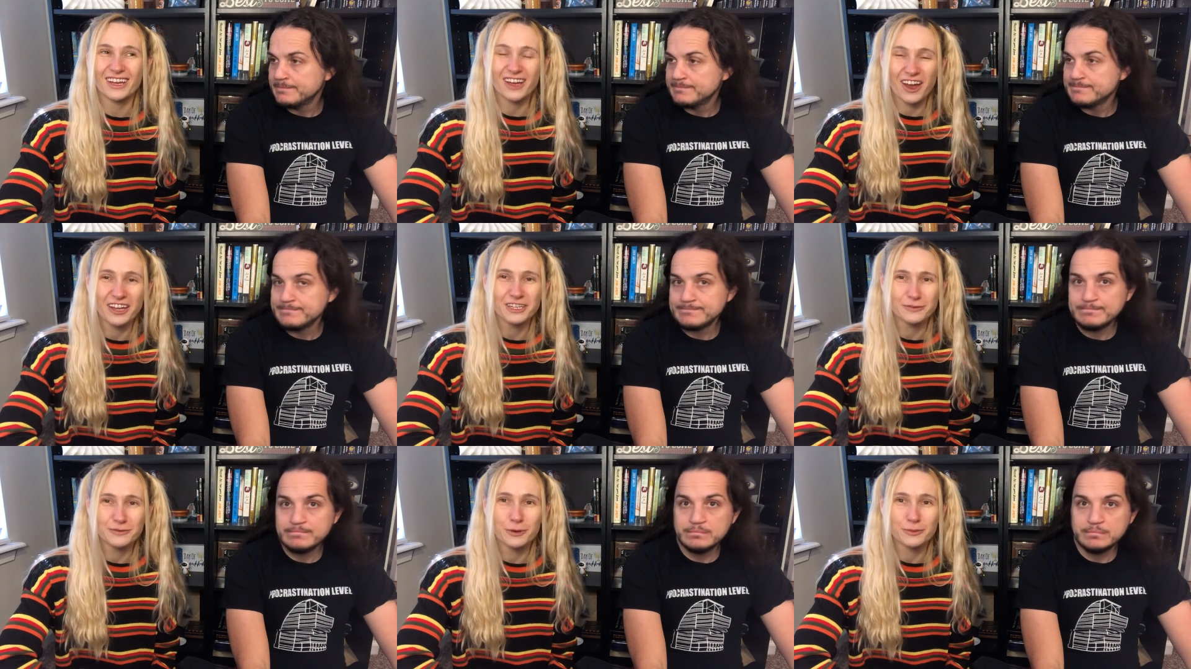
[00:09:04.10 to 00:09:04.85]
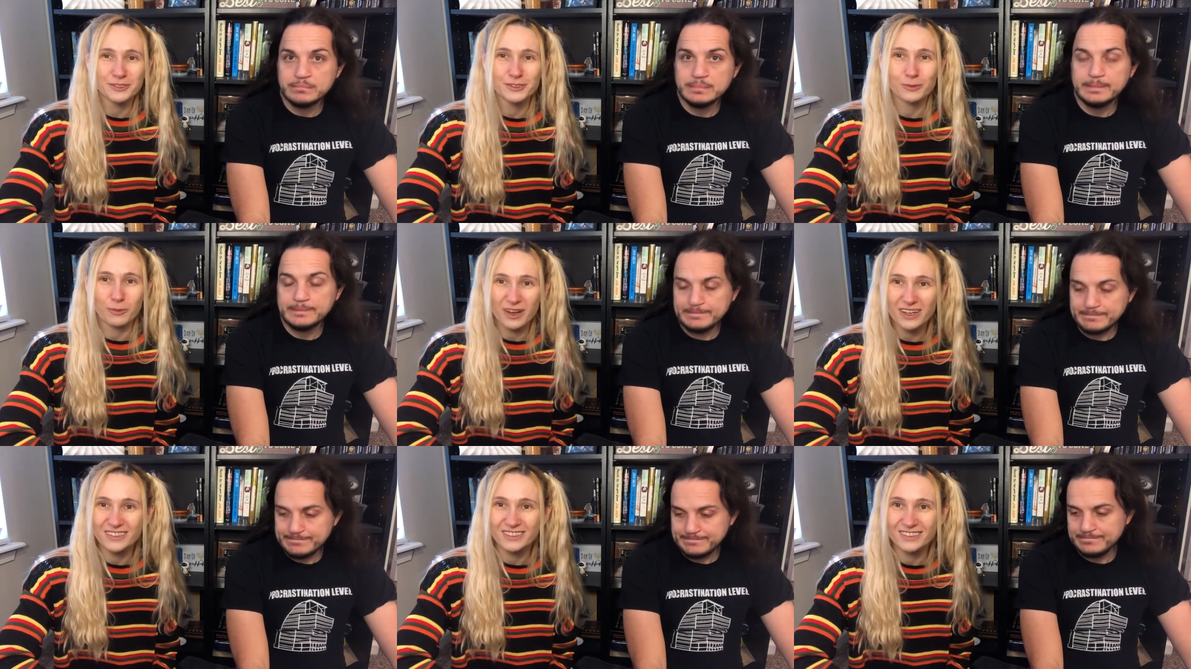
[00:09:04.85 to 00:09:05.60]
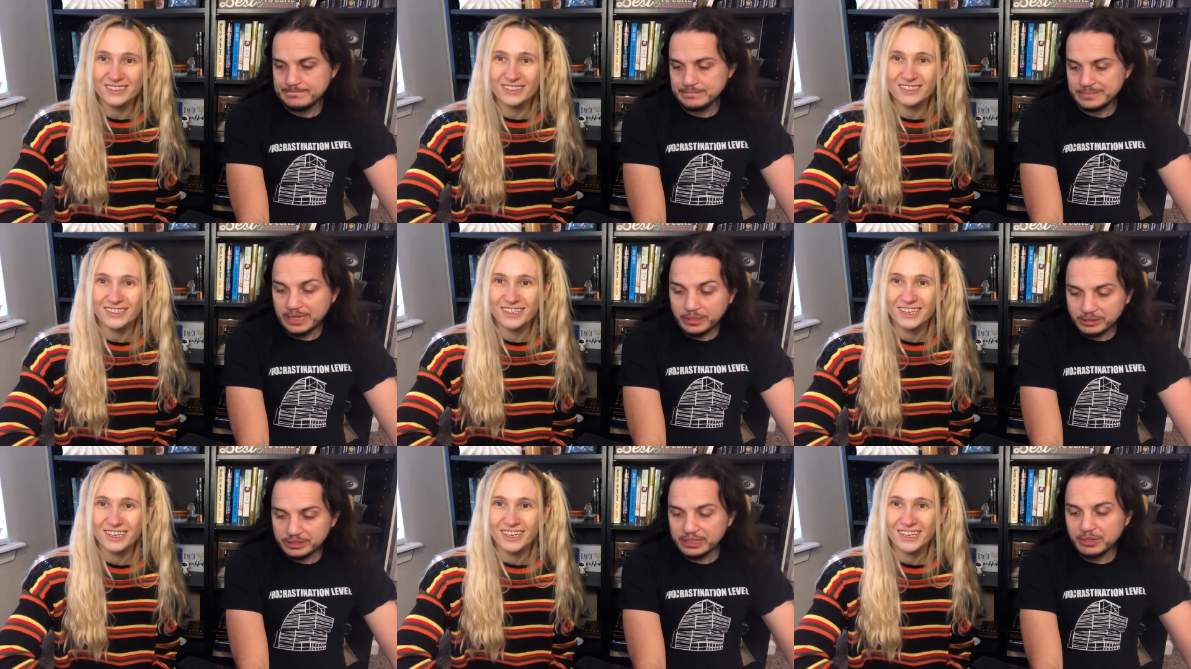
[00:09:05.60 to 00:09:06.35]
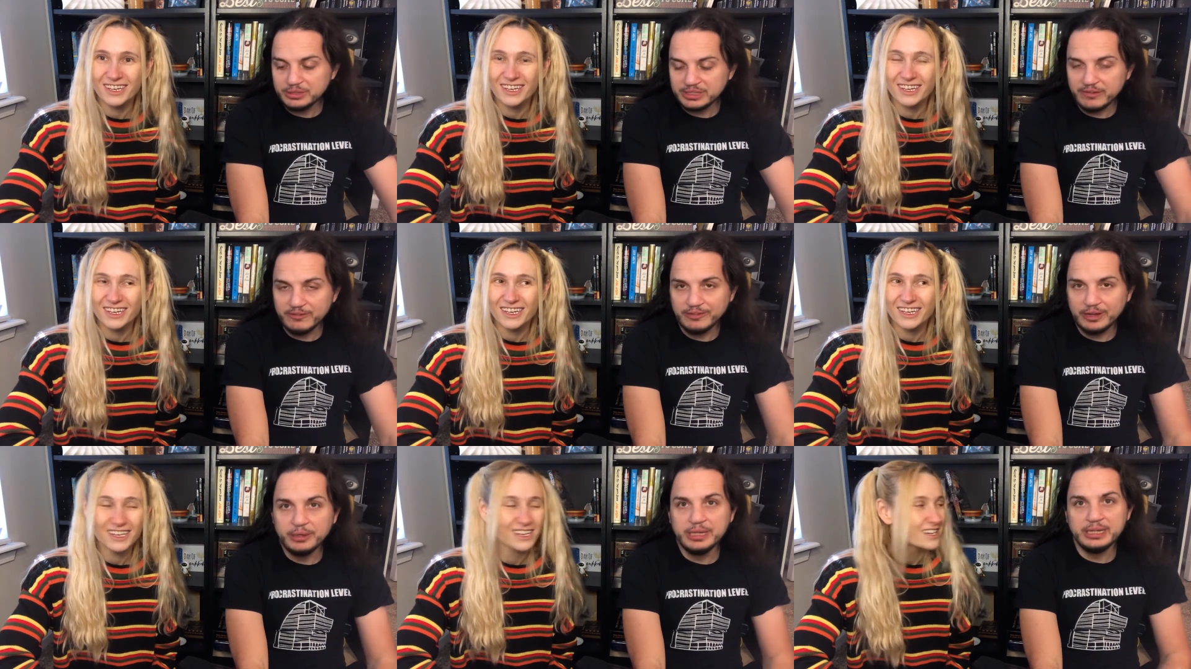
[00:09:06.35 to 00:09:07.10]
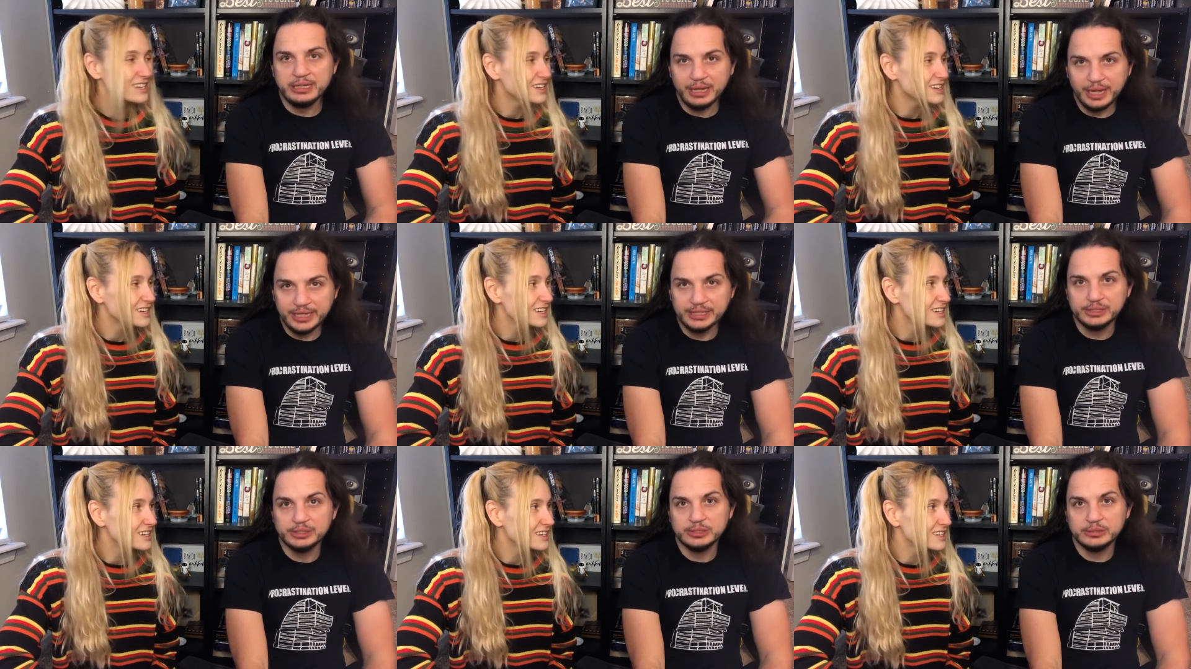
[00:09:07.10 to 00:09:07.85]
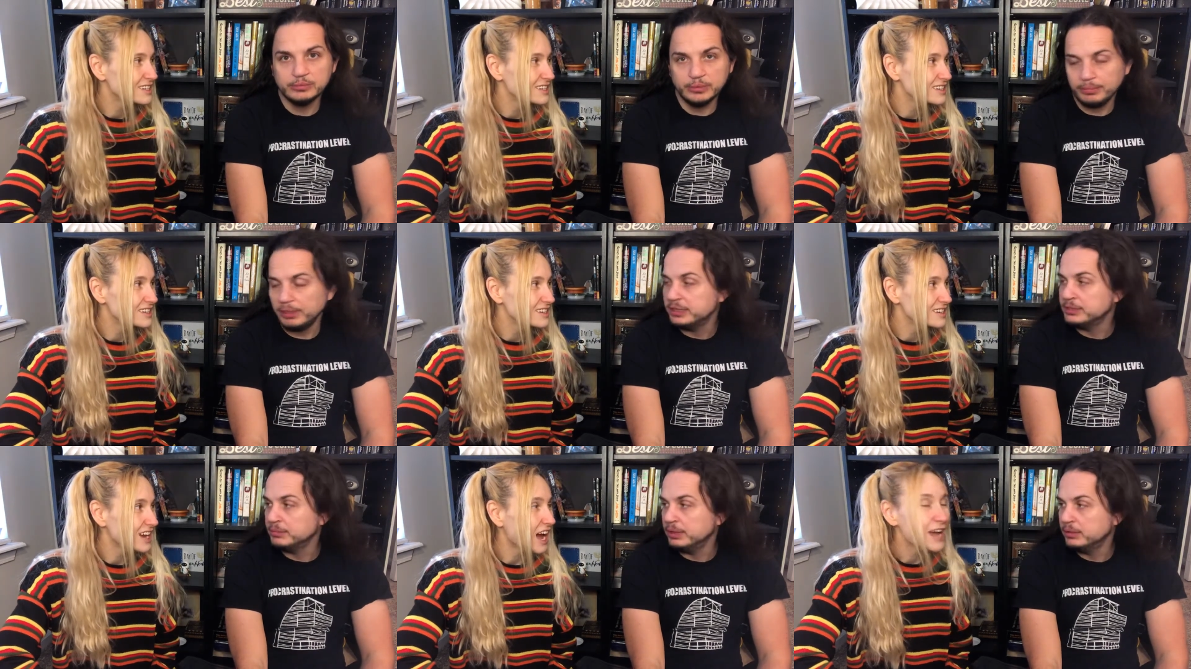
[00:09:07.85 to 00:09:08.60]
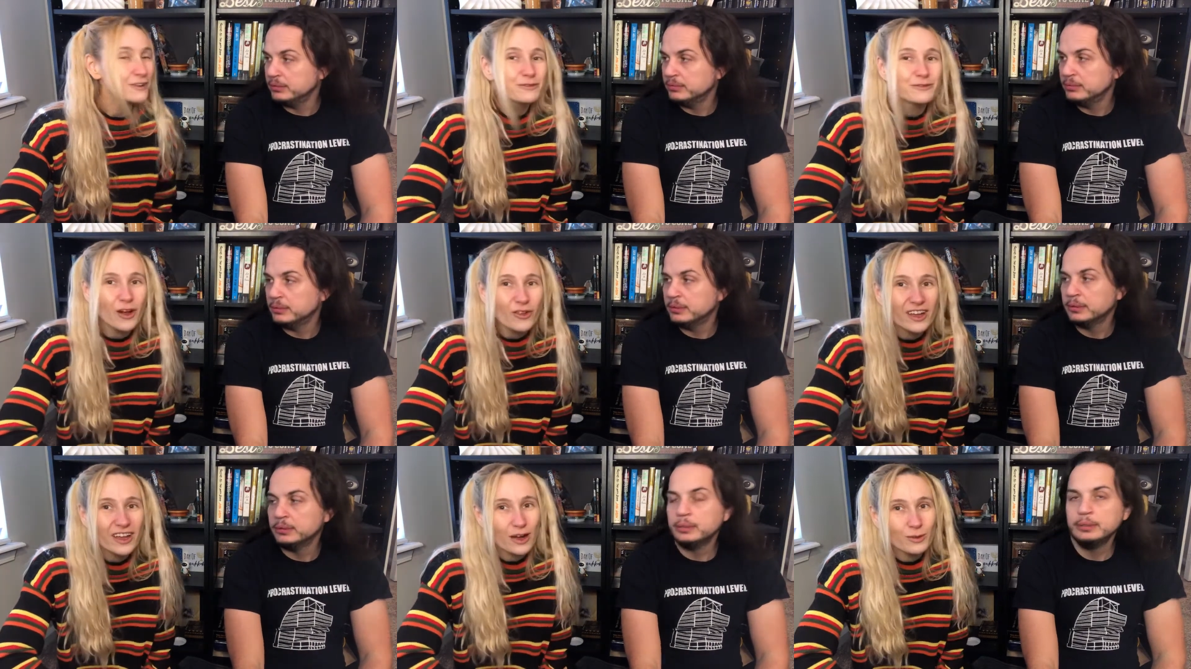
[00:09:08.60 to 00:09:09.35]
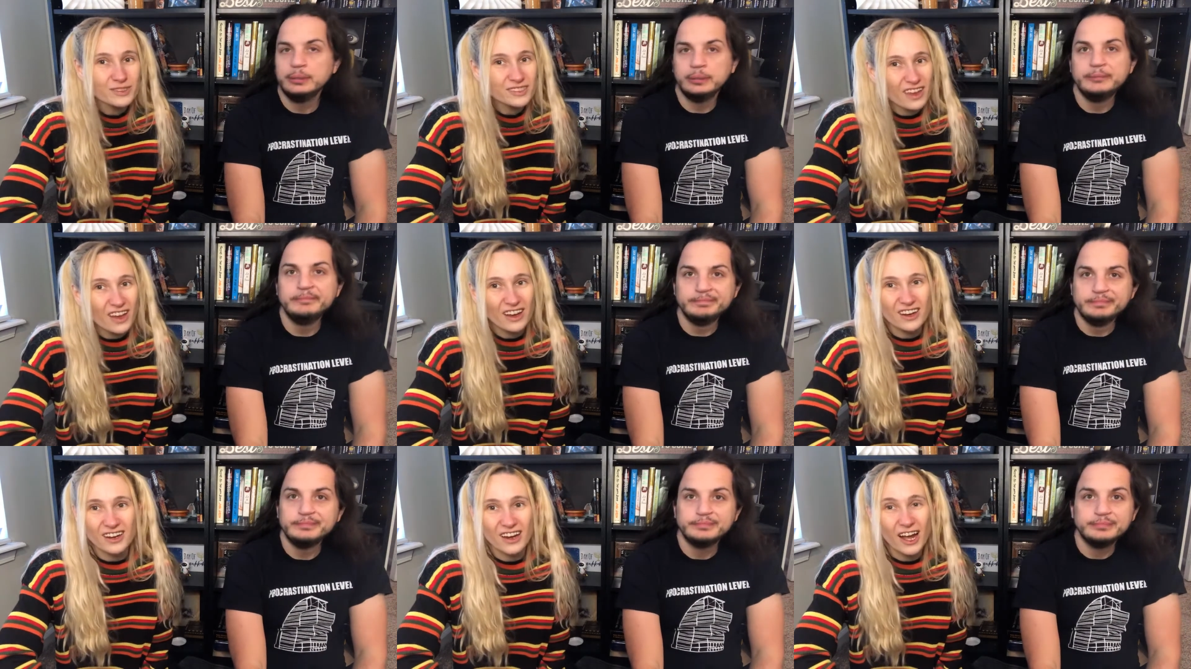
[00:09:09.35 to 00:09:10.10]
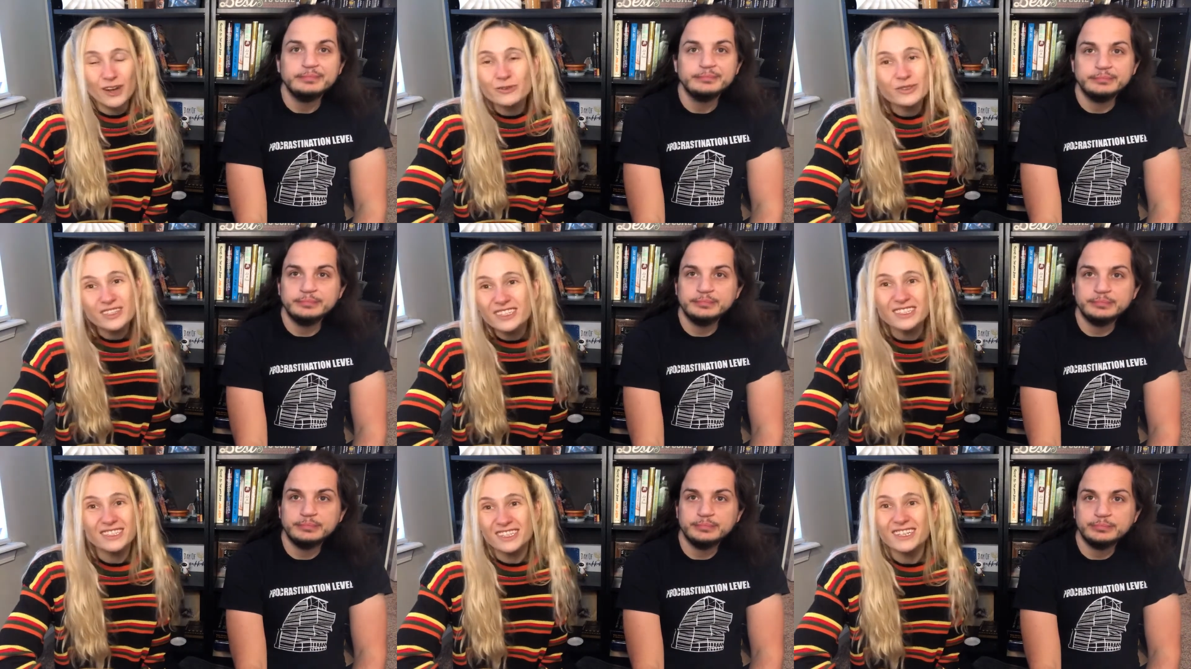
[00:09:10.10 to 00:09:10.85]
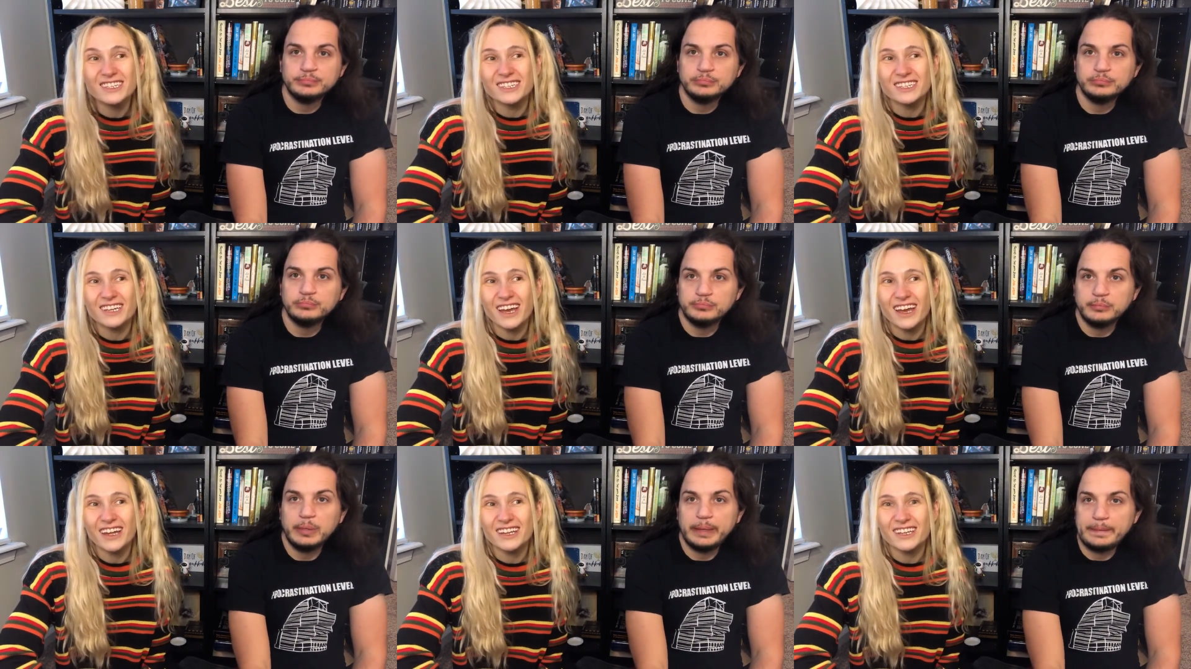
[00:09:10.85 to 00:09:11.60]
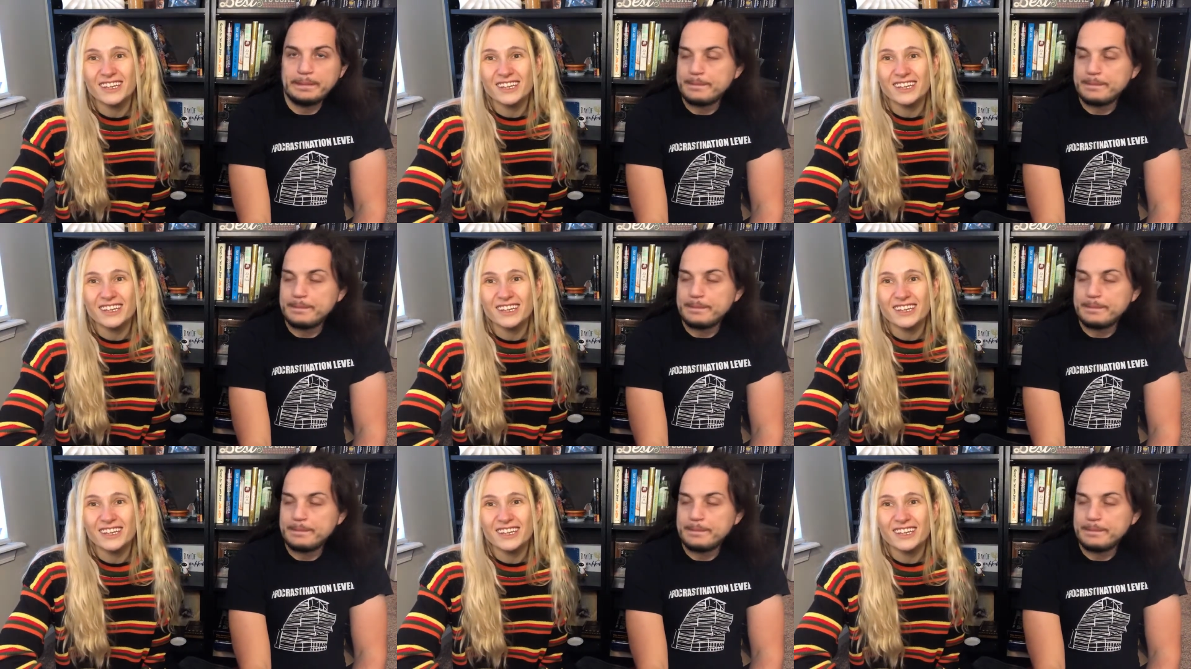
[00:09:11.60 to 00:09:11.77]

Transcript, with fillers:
Speaker 1: kind of almost was.
Speaker 2: It was it was a very nice replacement.
Speaker 1: I felt like I was there. I really mm-hmm. did. And